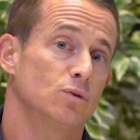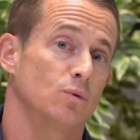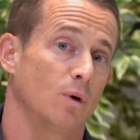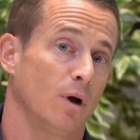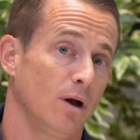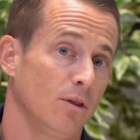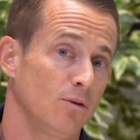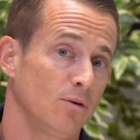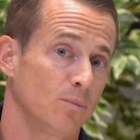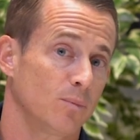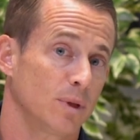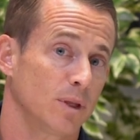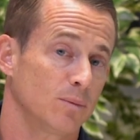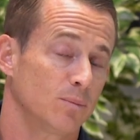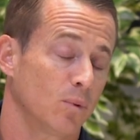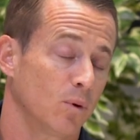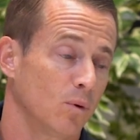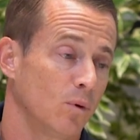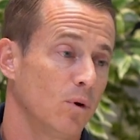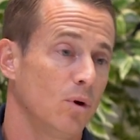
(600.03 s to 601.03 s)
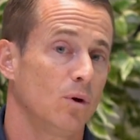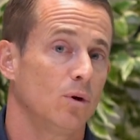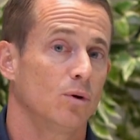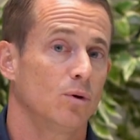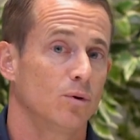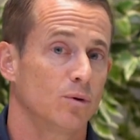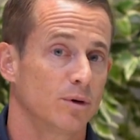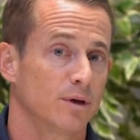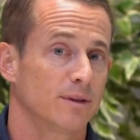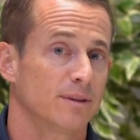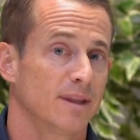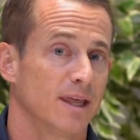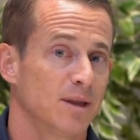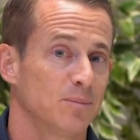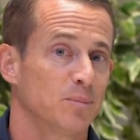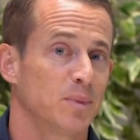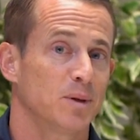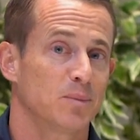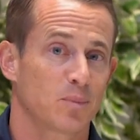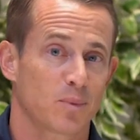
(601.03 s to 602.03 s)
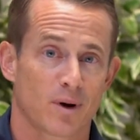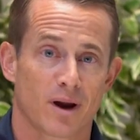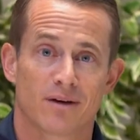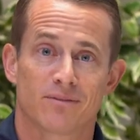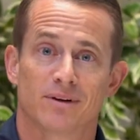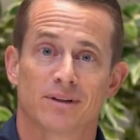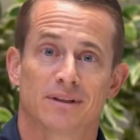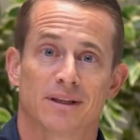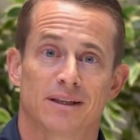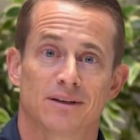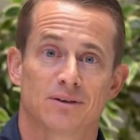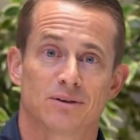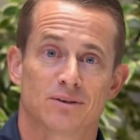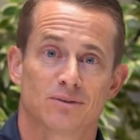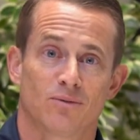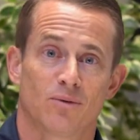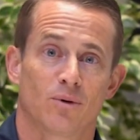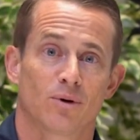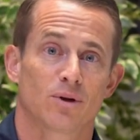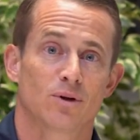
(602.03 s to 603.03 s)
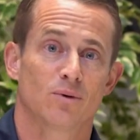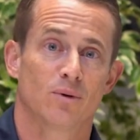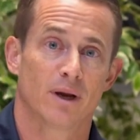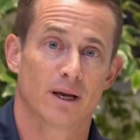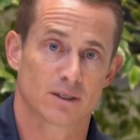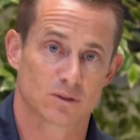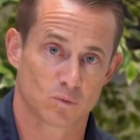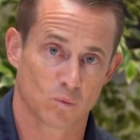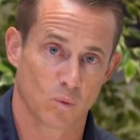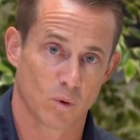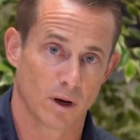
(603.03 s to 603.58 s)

to other people who can then be private lenders for you as